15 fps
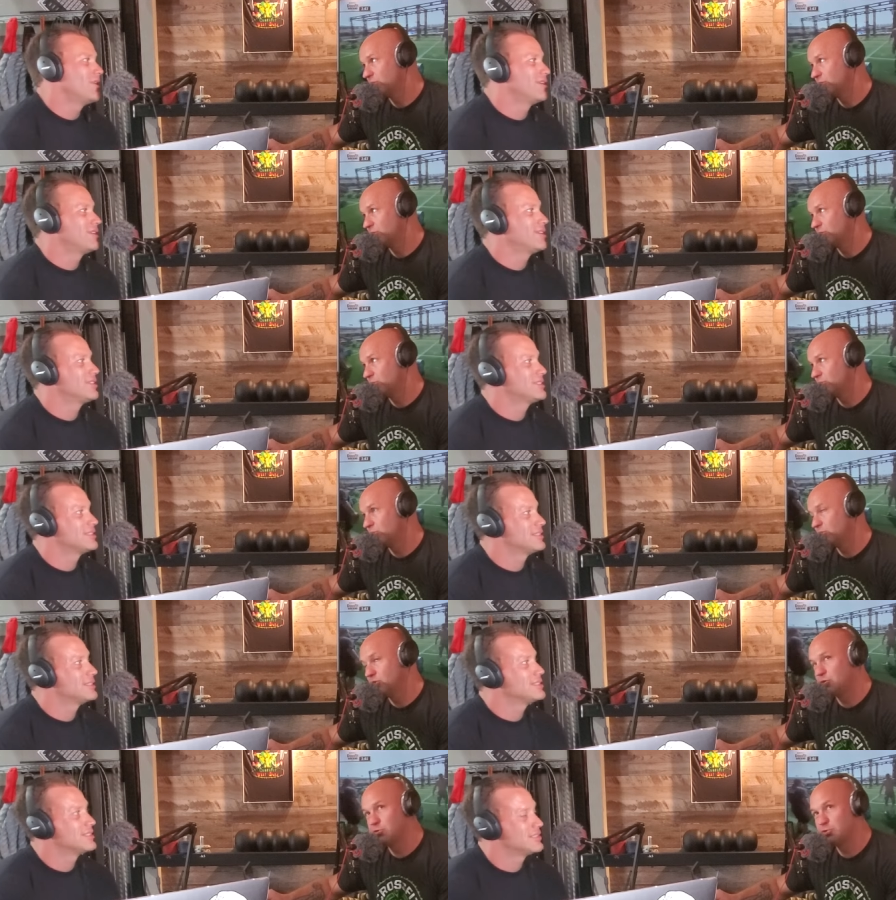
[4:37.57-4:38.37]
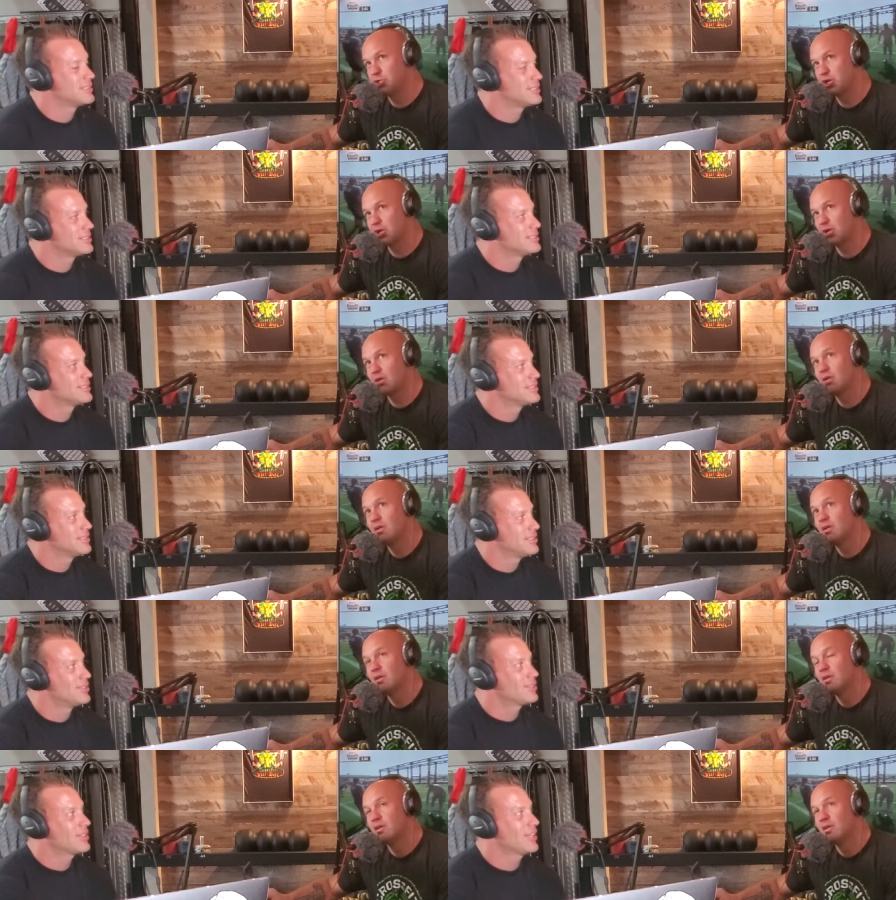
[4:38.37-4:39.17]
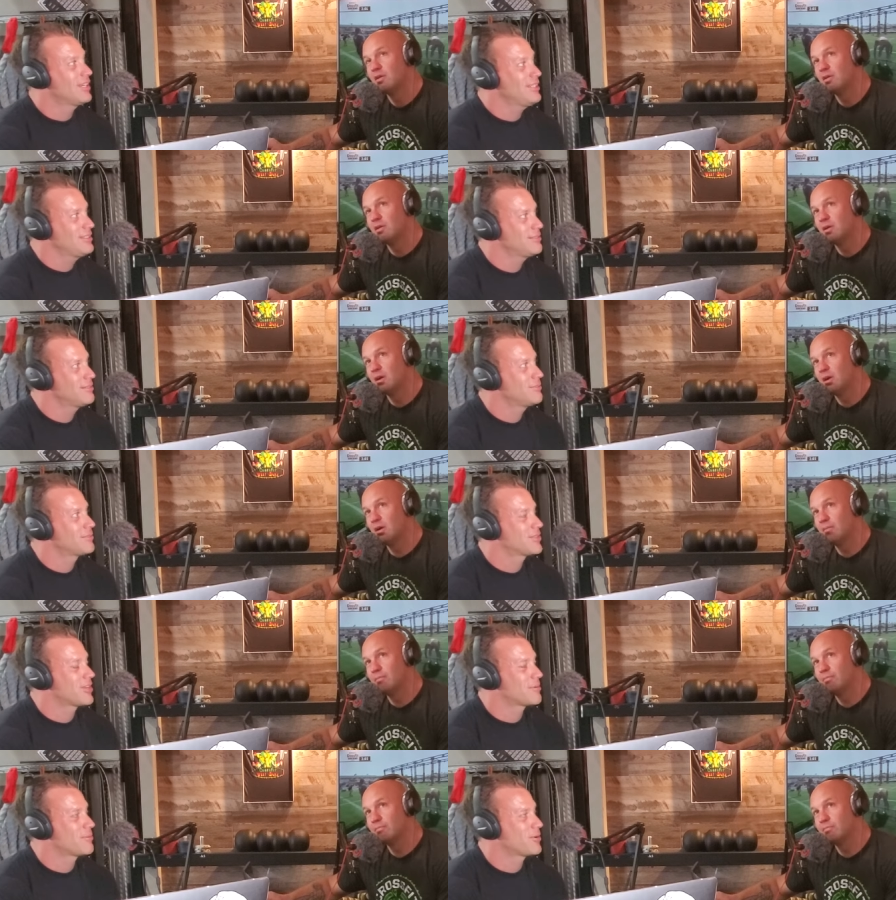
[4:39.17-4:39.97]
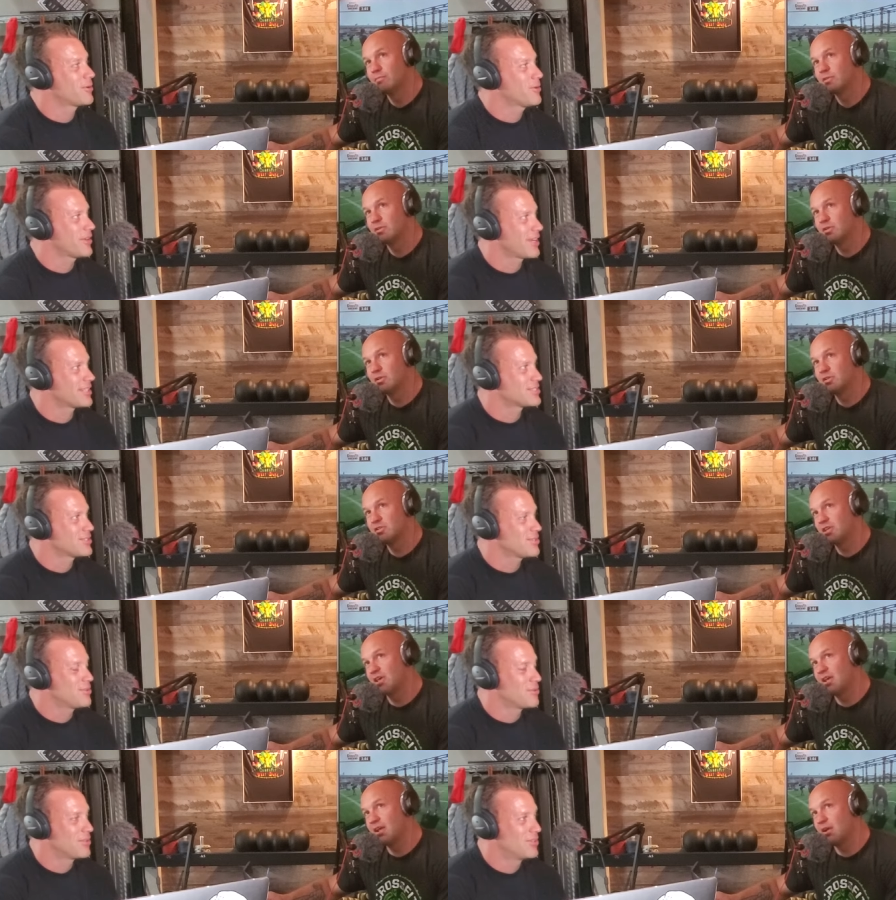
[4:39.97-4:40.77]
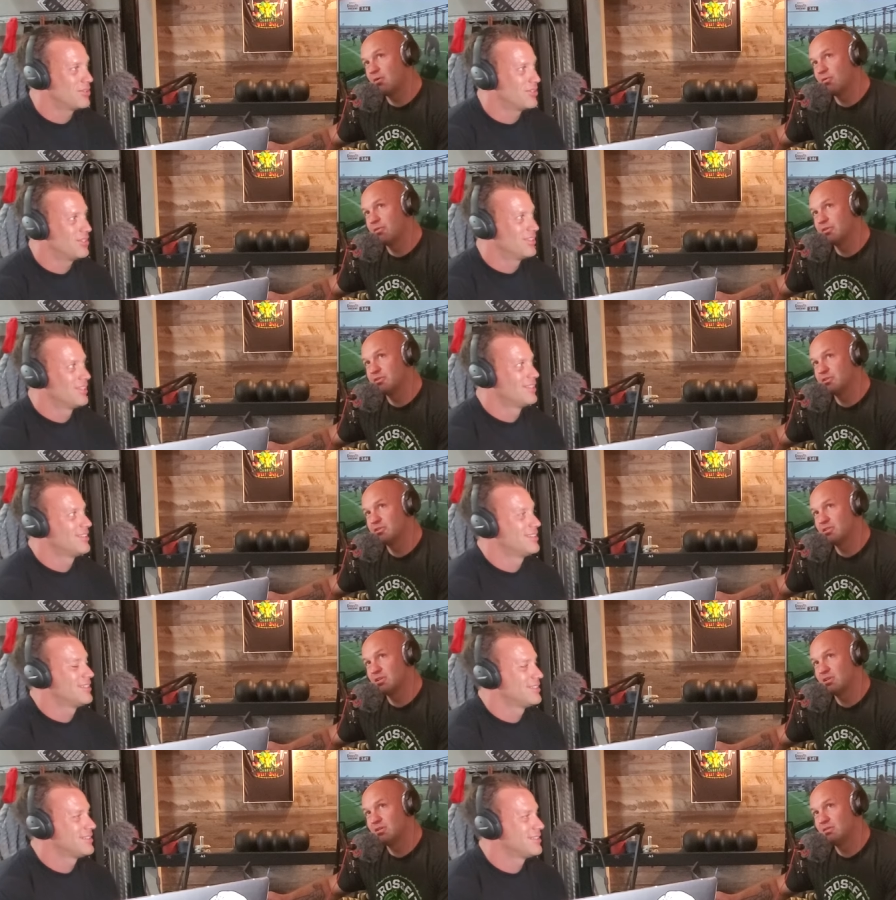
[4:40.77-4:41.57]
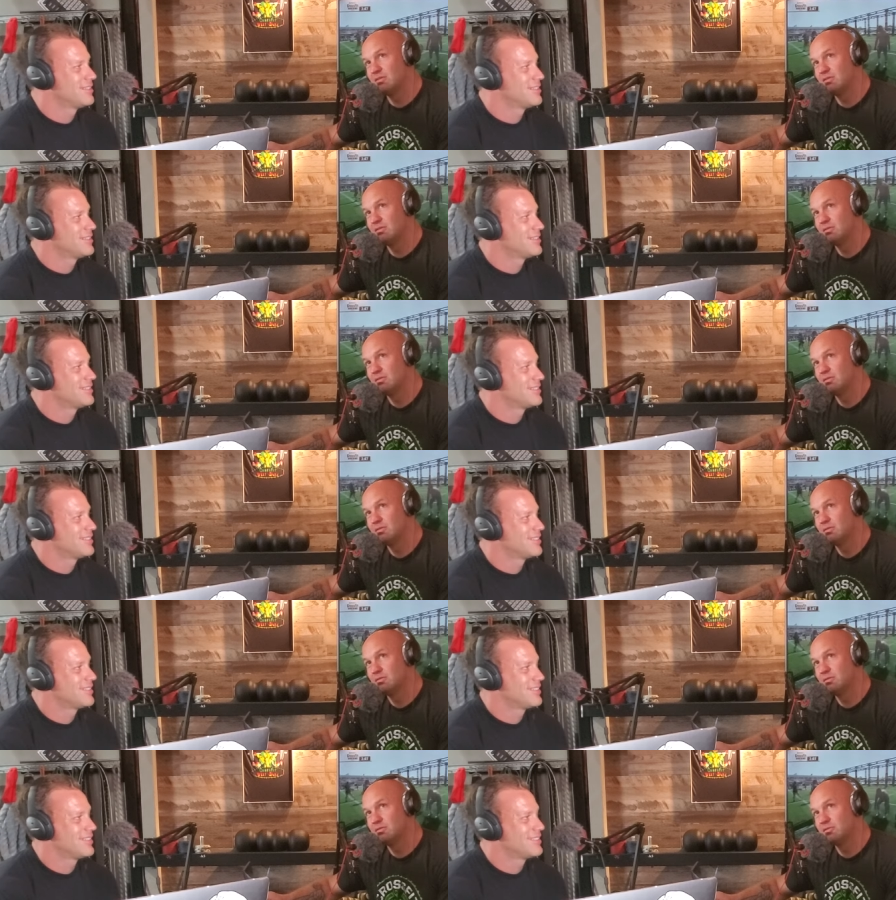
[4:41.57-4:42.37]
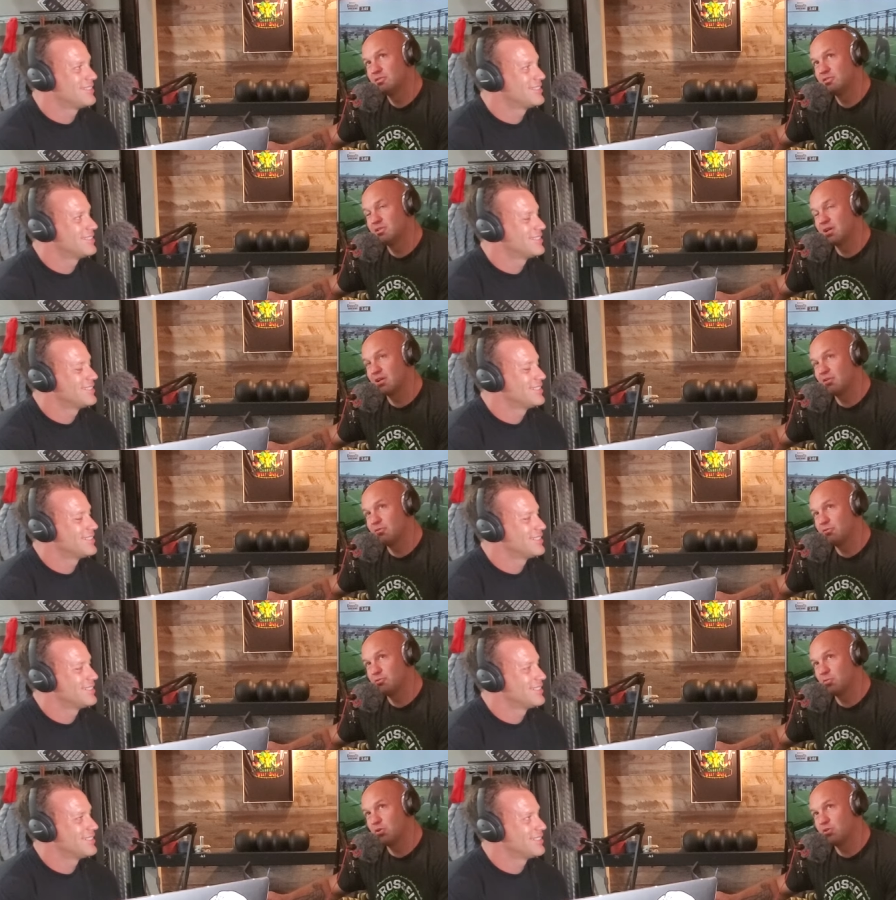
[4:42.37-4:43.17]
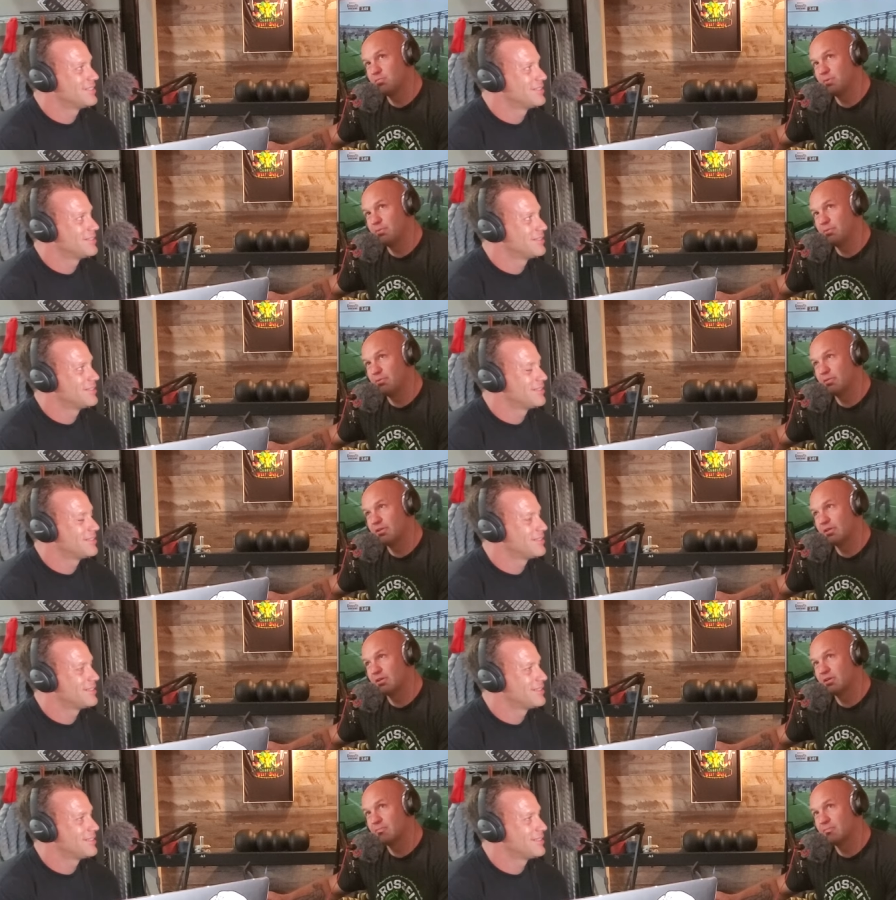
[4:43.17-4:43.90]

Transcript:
Speaker 1: the, the new the new chick. Okay, um, talk about her again. Because again, I don't think she's gonna, she's not gonna do as well as people think